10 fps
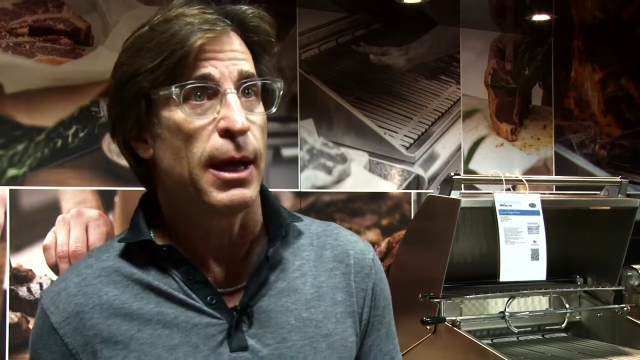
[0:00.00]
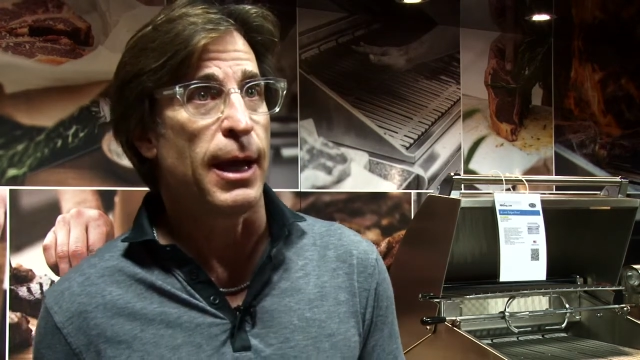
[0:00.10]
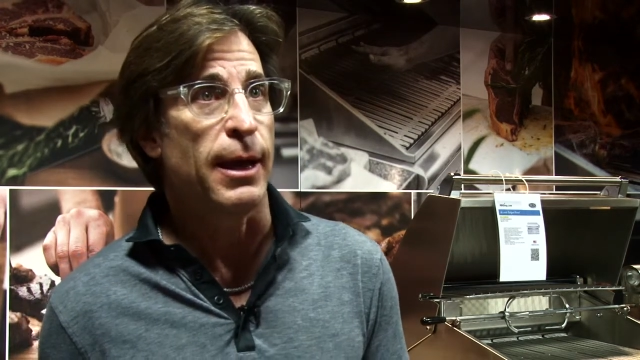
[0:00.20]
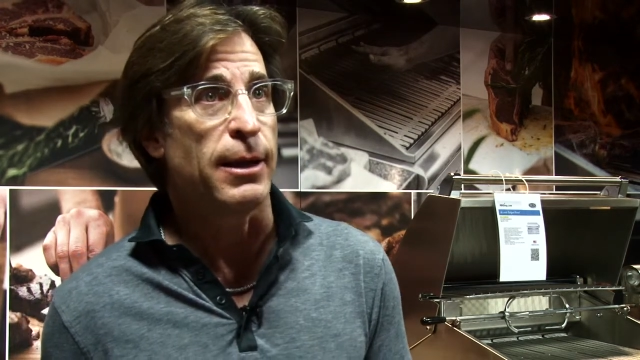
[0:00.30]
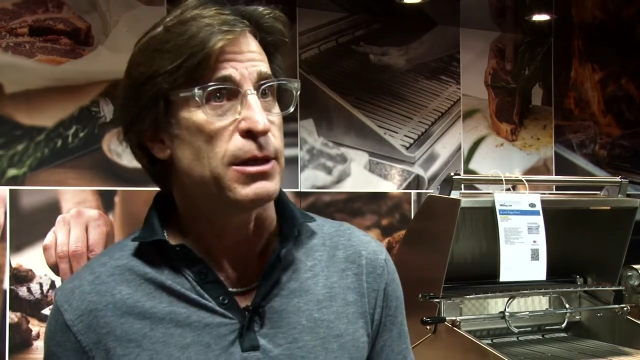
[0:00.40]

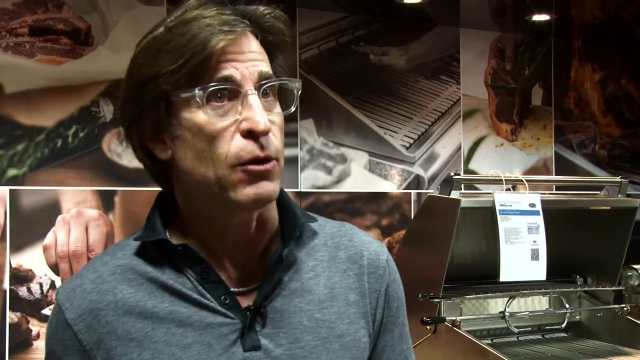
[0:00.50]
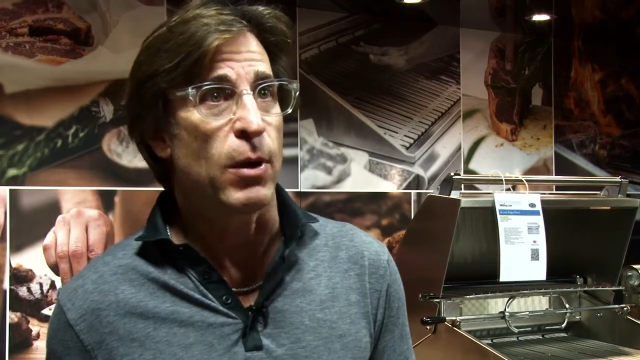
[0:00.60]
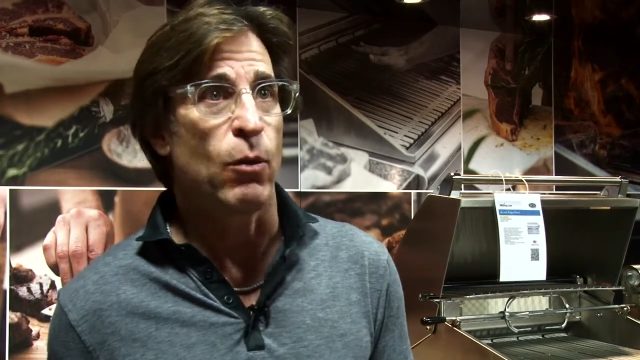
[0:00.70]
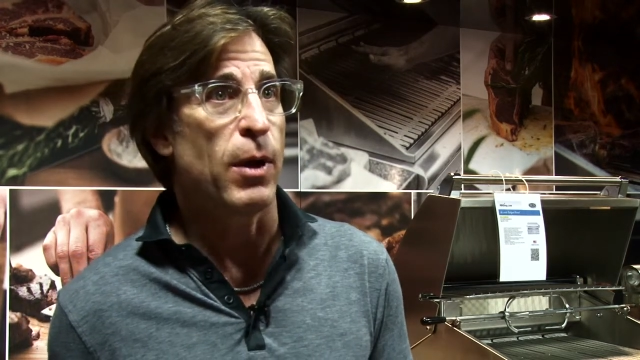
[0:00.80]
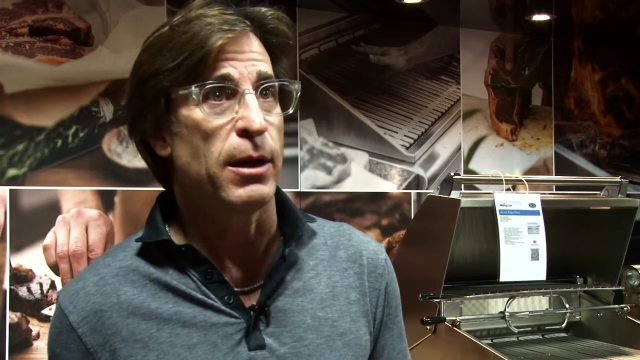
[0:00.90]
and it's a
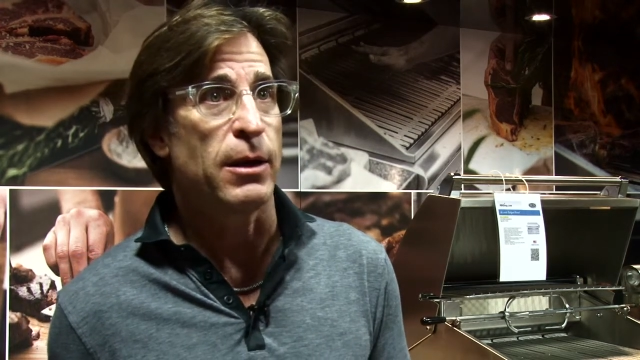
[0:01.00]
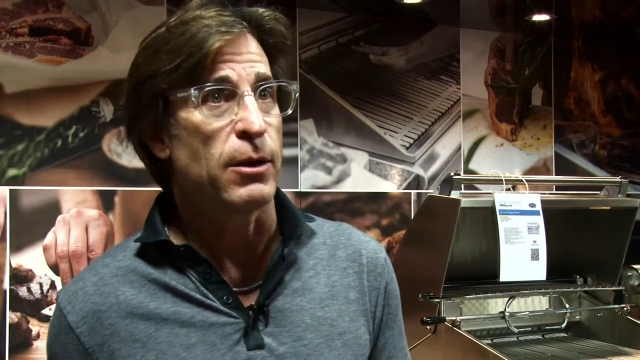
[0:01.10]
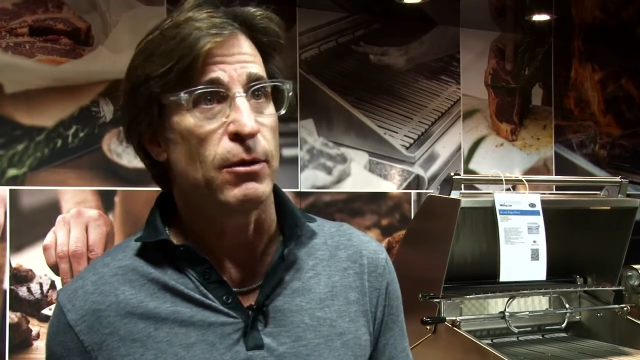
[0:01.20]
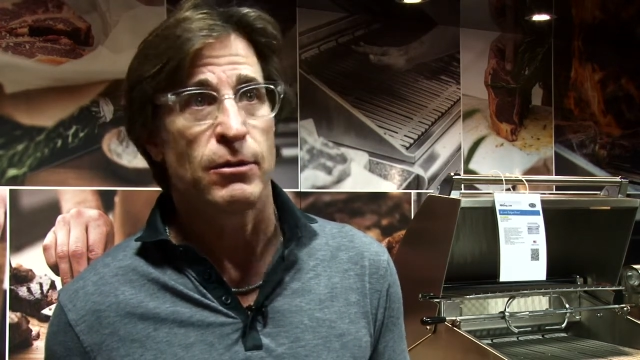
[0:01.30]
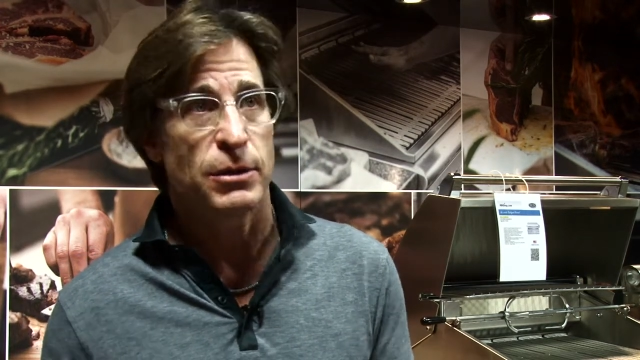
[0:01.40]
great way to
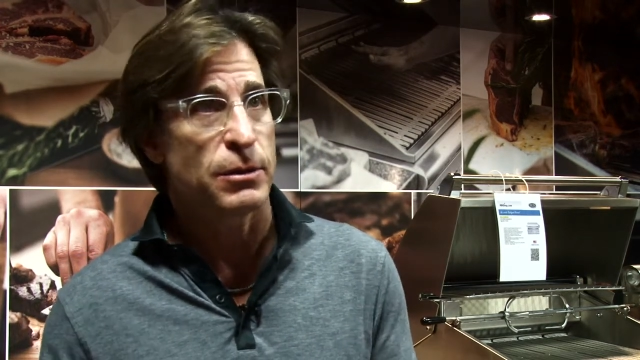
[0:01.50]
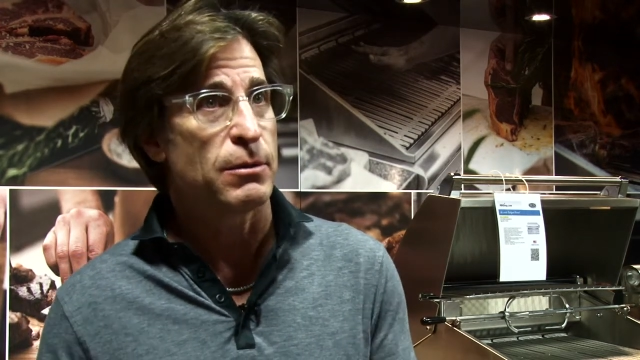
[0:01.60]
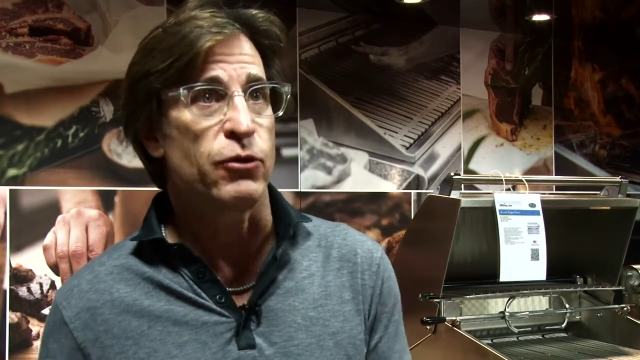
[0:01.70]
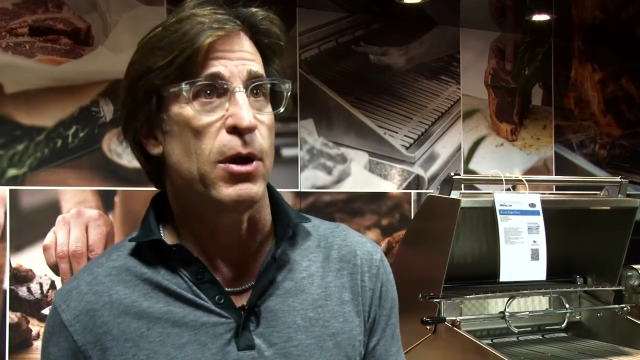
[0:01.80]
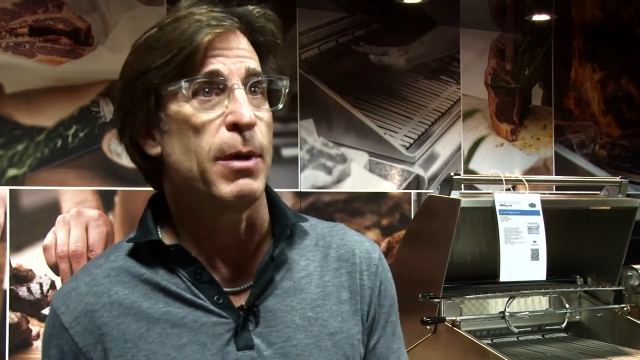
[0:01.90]
use
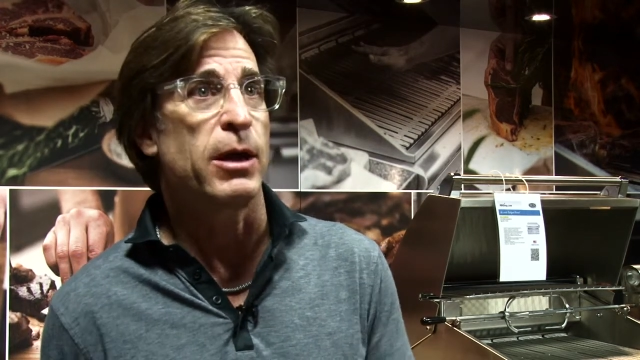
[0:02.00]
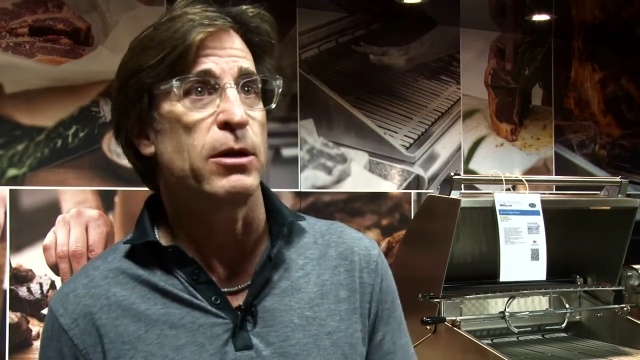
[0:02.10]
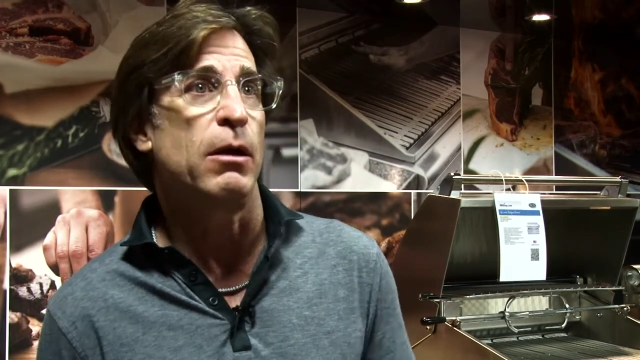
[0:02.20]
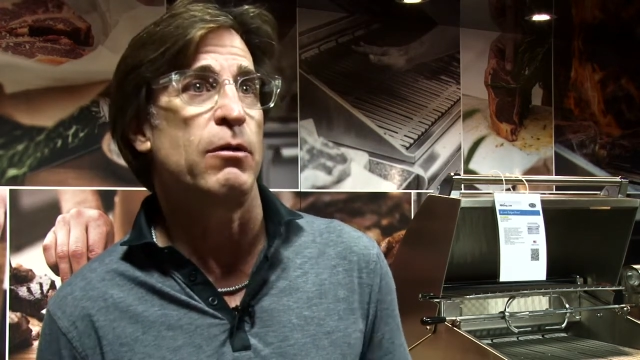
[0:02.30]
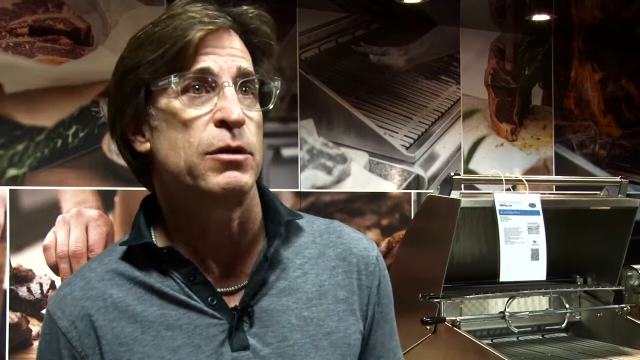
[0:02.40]
the Tradebank
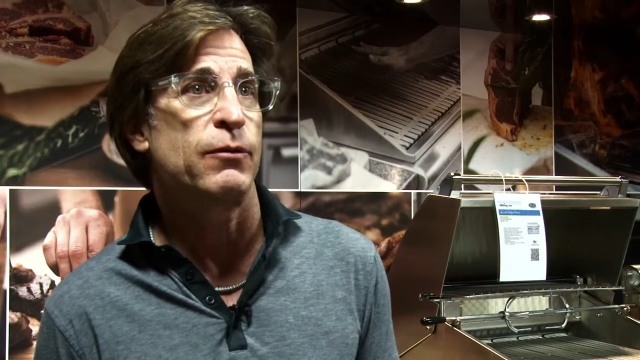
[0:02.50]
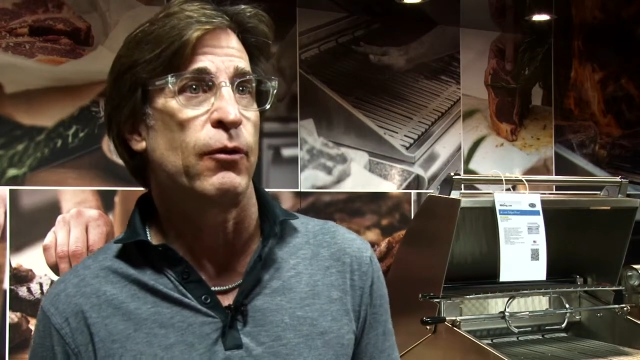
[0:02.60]
dollars